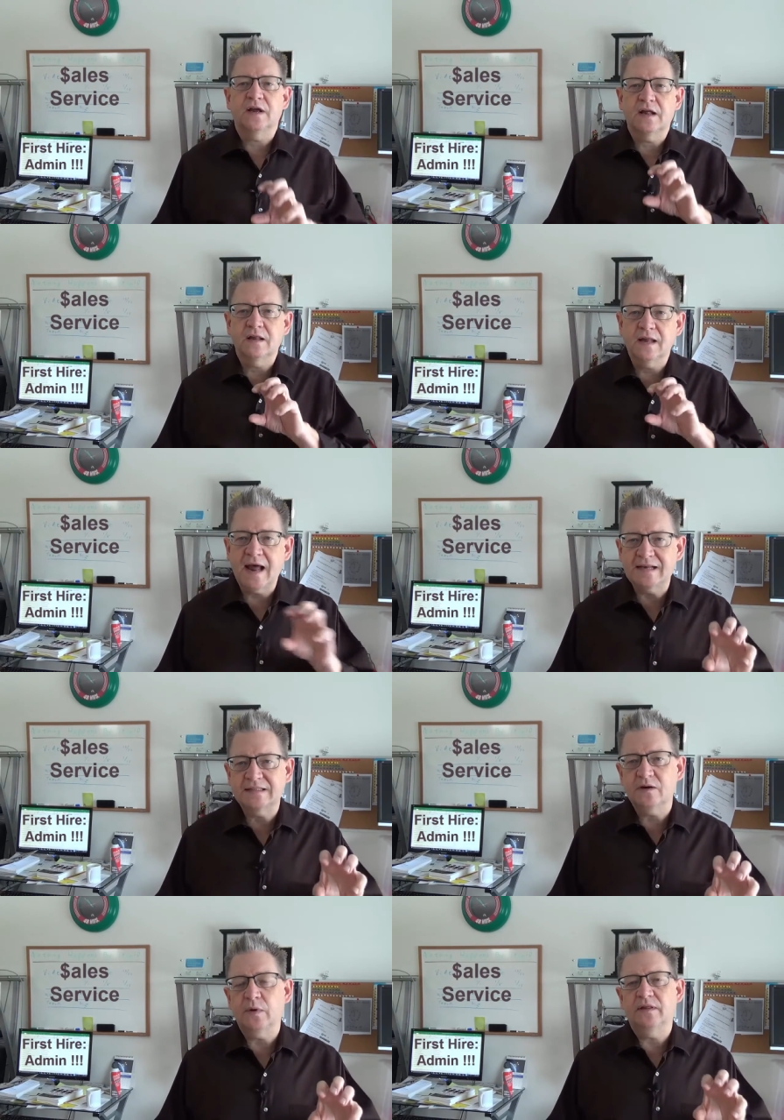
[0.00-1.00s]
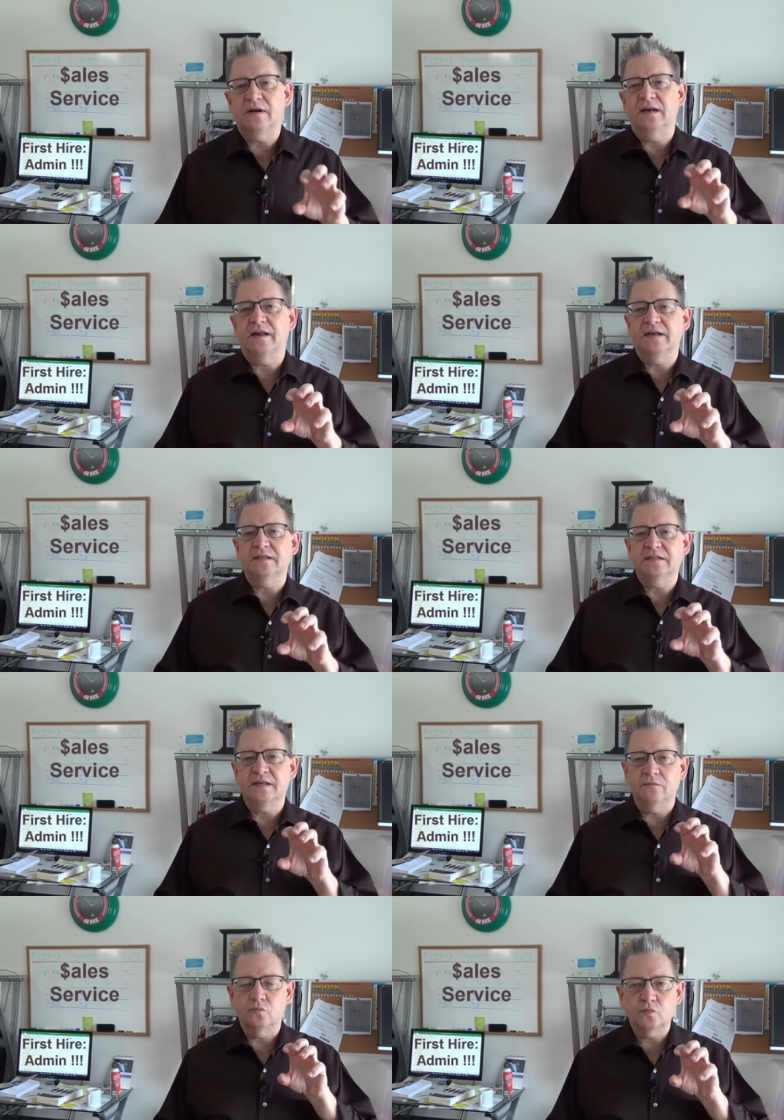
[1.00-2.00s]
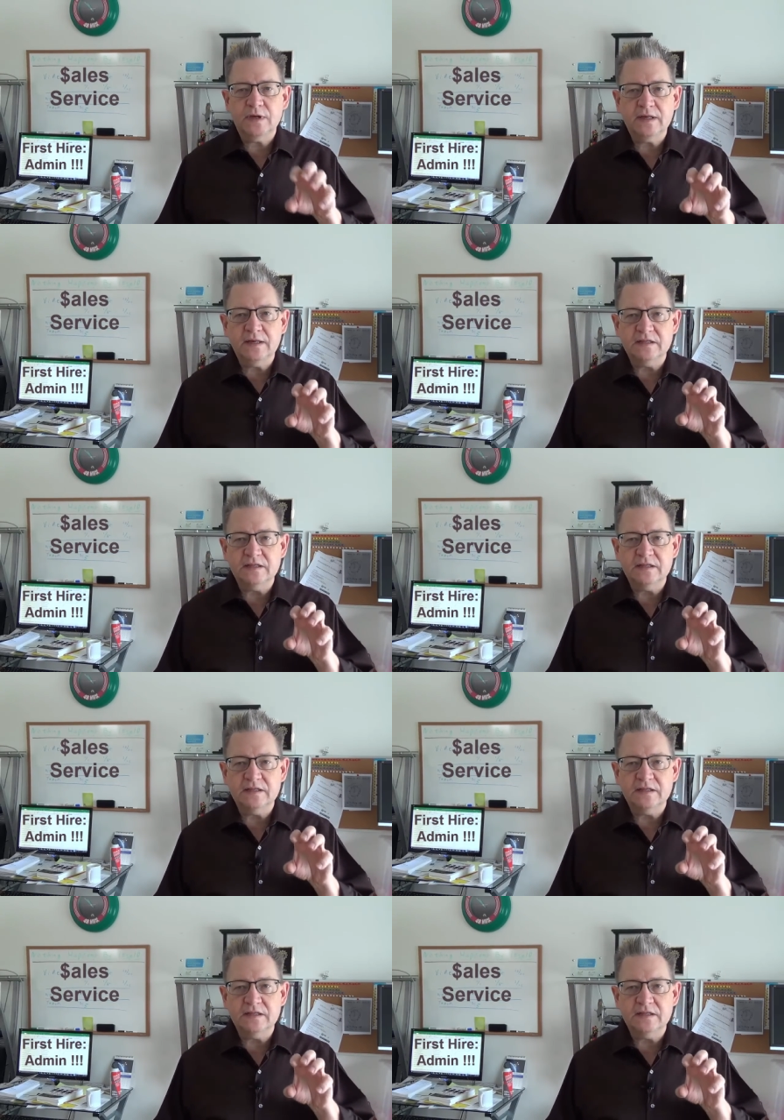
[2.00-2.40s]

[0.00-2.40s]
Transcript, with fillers: classic way that I like to see really